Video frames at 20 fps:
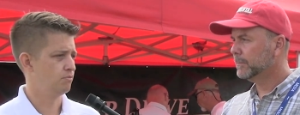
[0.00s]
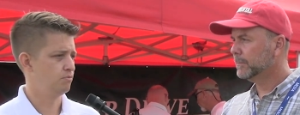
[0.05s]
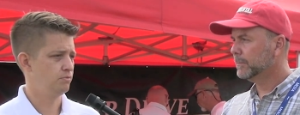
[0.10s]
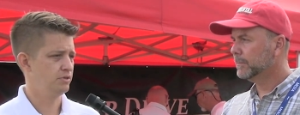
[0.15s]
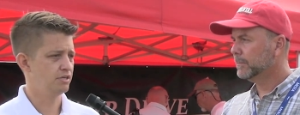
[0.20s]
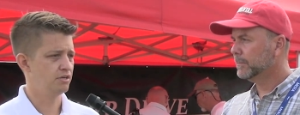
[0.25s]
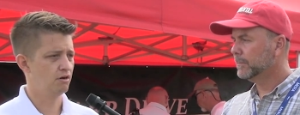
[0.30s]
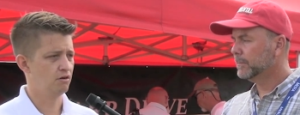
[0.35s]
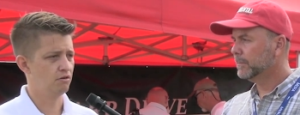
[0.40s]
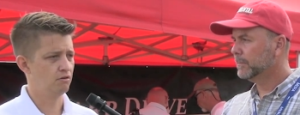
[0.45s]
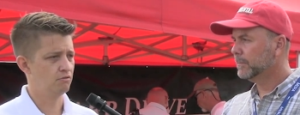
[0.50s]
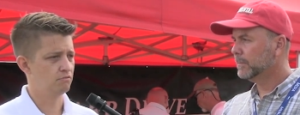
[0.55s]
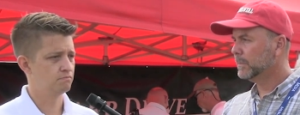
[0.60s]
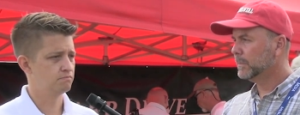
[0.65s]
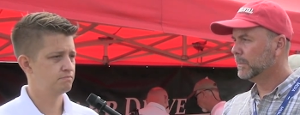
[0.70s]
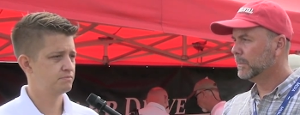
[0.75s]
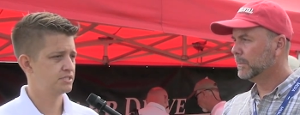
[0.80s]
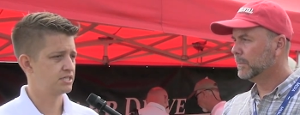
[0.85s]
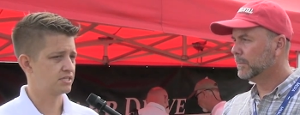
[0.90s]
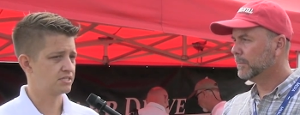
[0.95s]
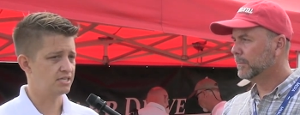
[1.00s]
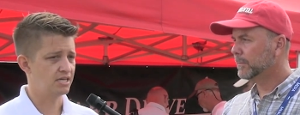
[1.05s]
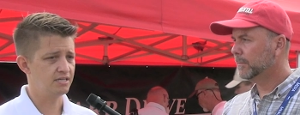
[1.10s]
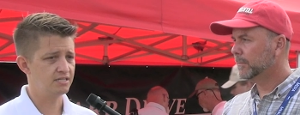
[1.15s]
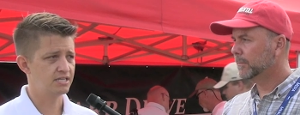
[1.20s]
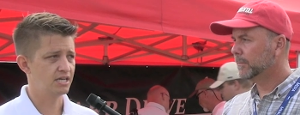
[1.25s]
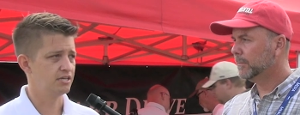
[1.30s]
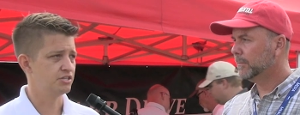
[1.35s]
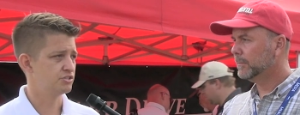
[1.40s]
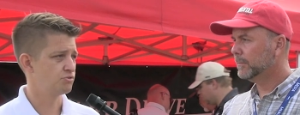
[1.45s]
Speaker 1: we go 6,
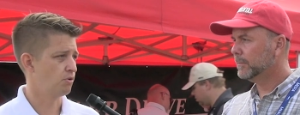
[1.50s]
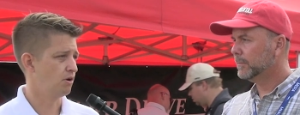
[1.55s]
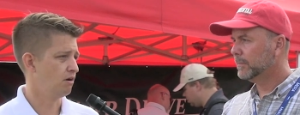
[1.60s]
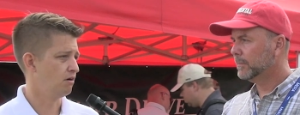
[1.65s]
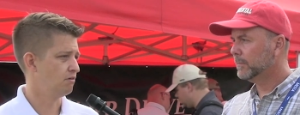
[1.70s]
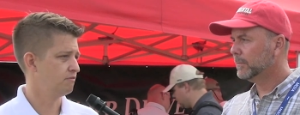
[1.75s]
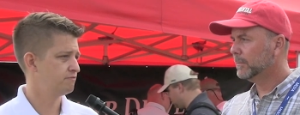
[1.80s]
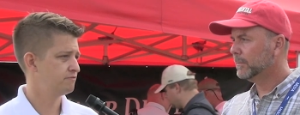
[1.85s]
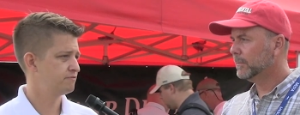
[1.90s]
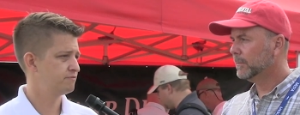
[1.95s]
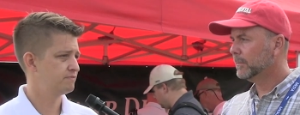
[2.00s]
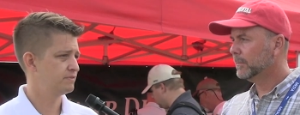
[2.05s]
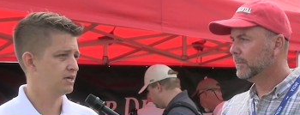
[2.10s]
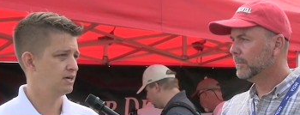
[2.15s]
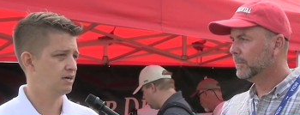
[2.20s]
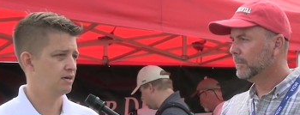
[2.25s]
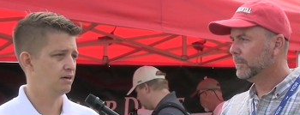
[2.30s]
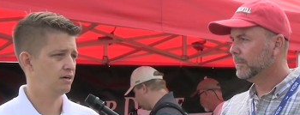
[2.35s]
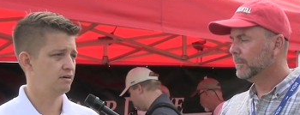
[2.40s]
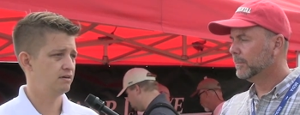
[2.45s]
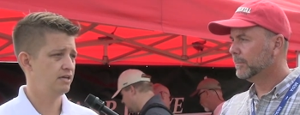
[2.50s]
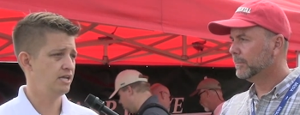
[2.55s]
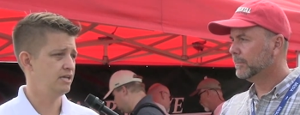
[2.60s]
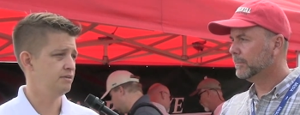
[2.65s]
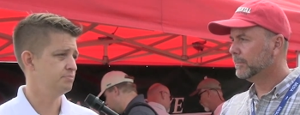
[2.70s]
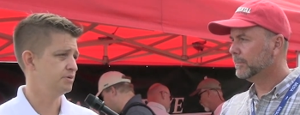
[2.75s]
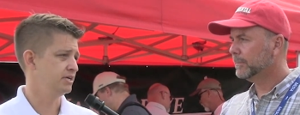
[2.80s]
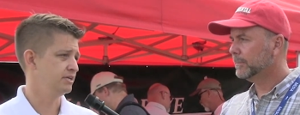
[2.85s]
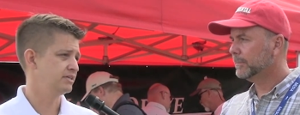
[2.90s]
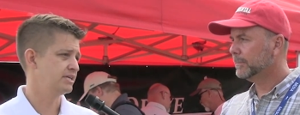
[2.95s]
8, 10, 12,
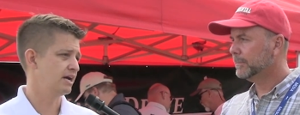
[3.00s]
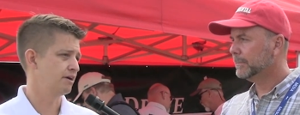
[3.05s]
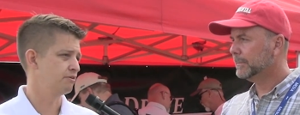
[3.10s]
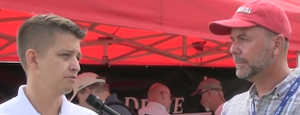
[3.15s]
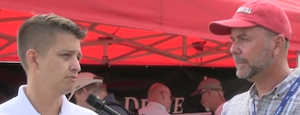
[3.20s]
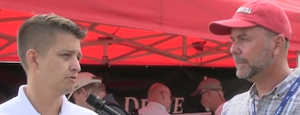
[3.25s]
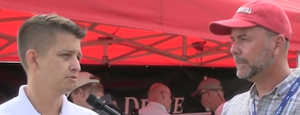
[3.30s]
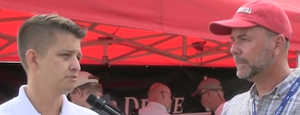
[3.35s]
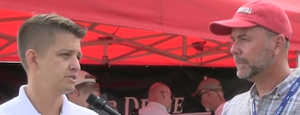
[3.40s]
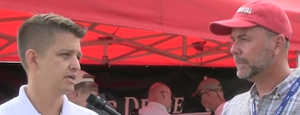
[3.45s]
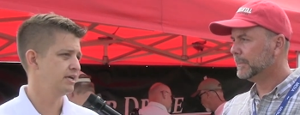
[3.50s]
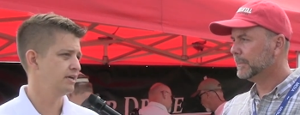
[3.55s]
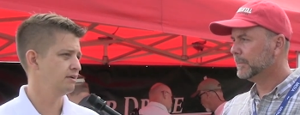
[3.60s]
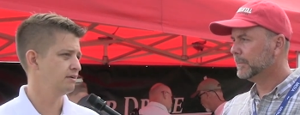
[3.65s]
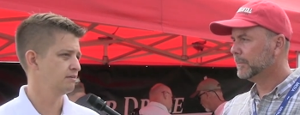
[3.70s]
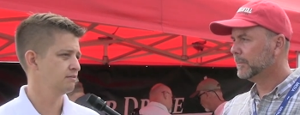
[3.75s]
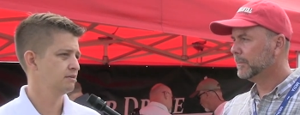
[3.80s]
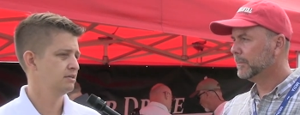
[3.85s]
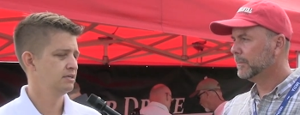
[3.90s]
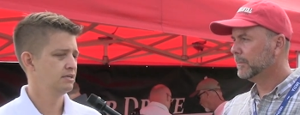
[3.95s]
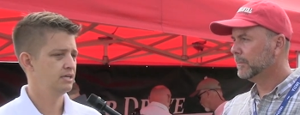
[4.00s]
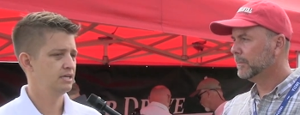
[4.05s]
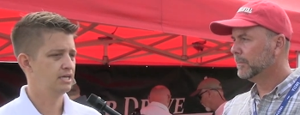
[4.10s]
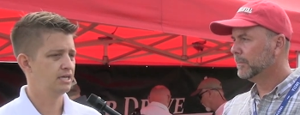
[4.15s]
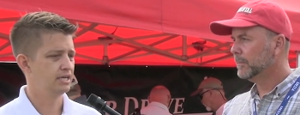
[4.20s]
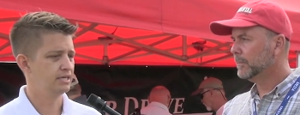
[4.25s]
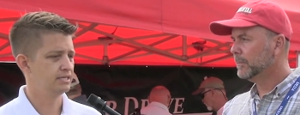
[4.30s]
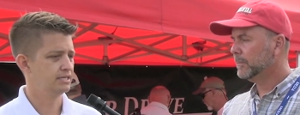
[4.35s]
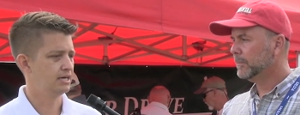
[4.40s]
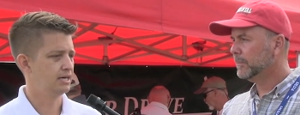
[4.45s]
8-blade counter rotating,
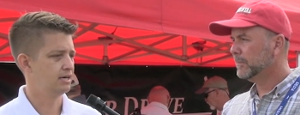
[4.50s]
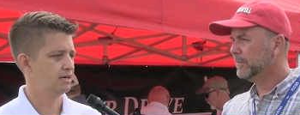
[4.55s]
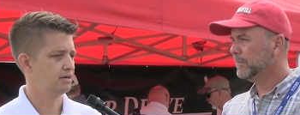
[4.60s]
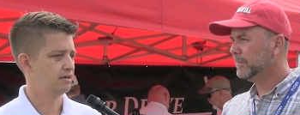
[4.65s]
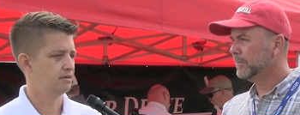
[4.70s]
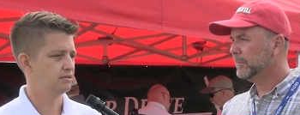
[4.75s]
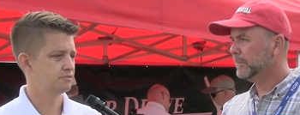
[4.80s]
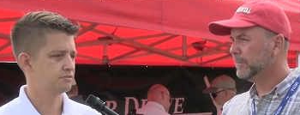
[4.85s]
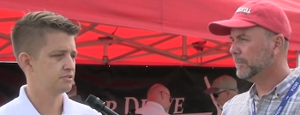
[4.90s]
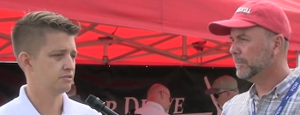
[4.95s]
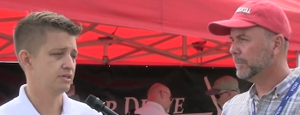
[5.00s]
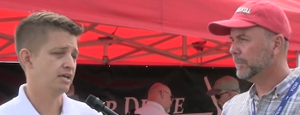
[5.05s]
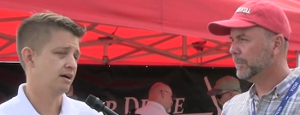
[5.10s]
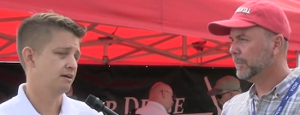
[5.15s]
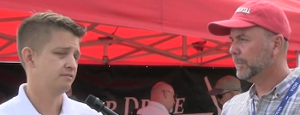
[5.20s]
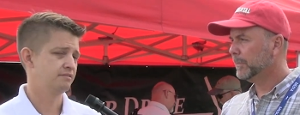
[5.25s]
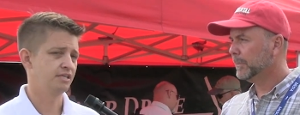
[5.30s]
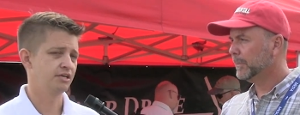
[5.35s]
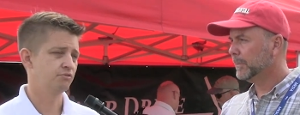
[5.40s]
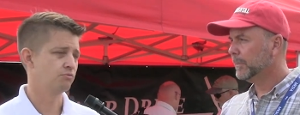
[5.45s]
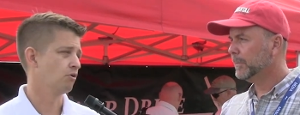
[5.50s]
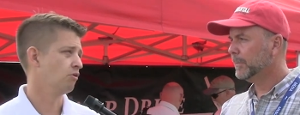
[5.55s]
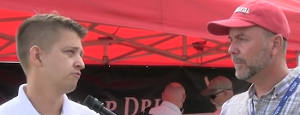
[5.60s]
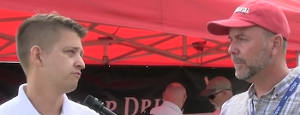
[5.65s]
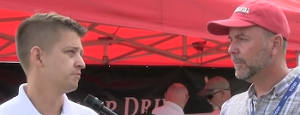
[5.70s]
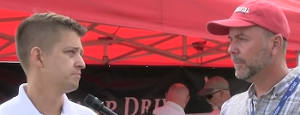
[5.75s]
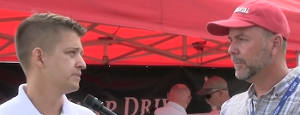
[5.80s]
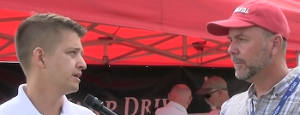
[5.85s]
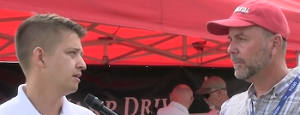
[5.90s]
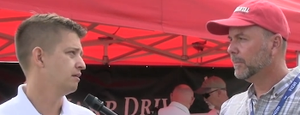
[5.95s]
and so yeah, they grow
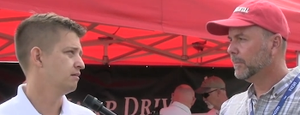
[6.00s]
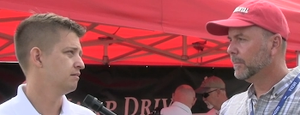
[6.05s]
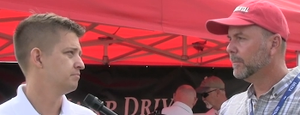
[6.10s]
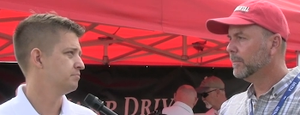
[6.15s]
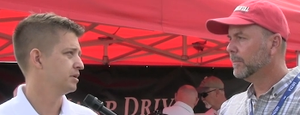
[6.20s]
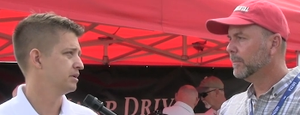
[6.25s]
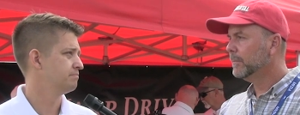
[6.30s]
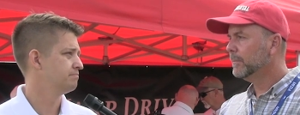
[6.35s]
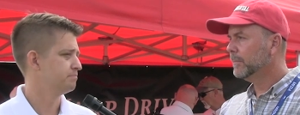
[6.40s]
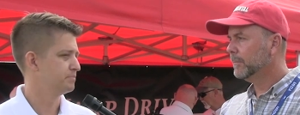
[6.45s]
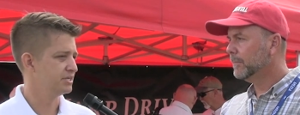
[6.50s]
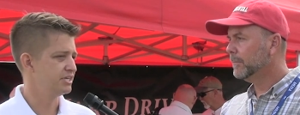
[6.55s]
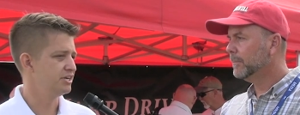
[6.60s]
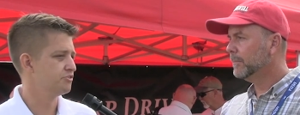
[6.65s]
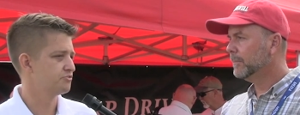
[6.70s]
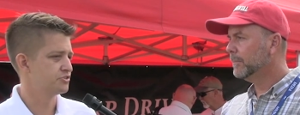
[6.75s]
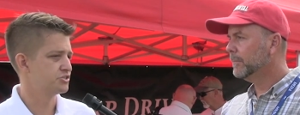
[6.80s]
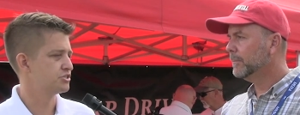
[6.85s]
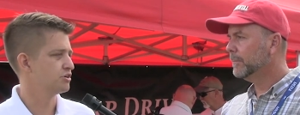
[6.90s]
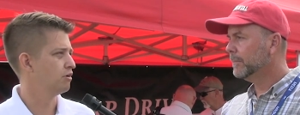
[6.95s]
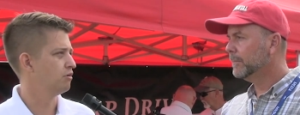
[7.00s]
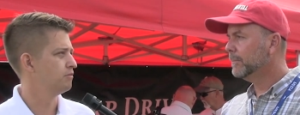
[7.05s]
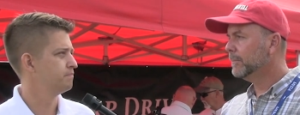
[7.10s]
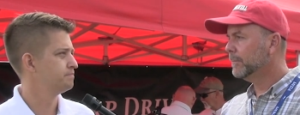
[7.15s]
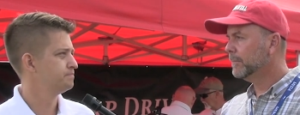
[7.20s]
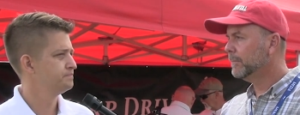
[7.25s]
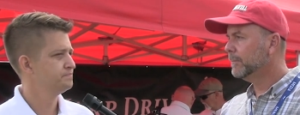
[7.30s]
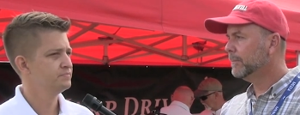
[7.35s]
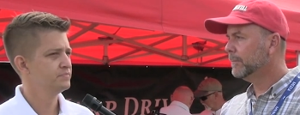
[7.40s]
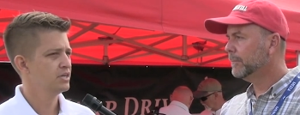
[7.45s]
from there. But here at the show,
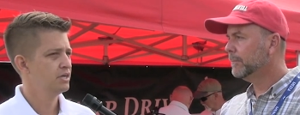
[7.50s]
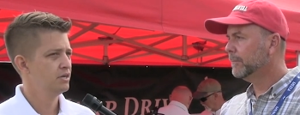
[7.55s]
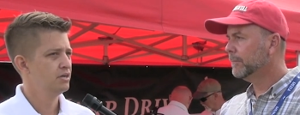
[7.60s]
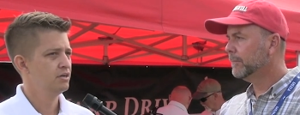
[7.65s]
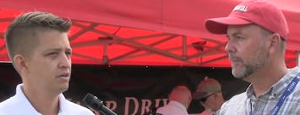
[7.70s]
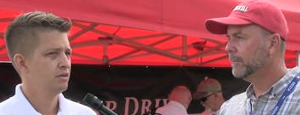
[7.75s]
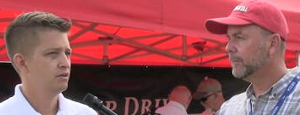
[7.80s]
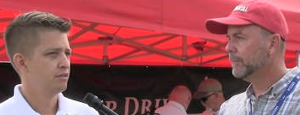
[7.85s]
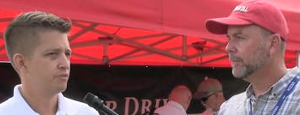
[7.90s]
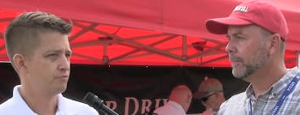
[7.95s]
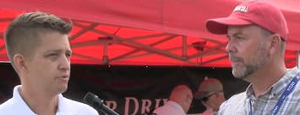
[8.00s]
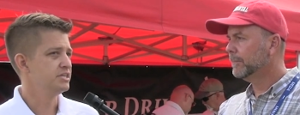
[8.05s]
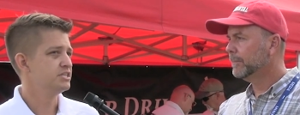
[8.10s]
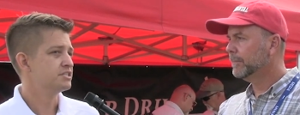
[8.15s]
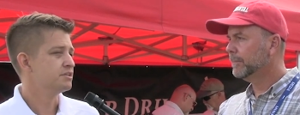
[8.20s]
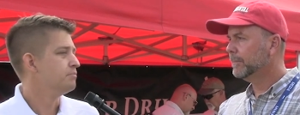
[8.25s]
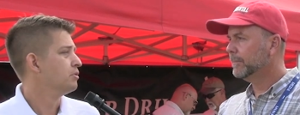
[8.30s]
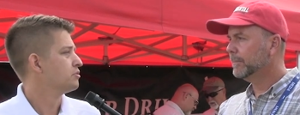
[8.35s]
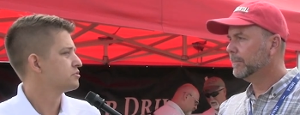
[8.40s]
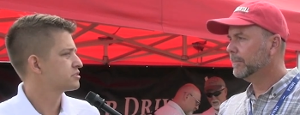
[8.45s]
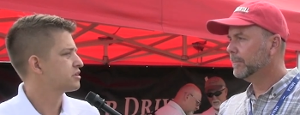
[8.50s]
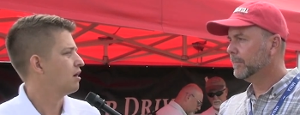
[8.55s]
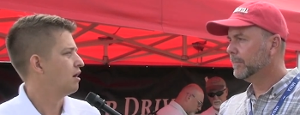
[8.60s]
3's the most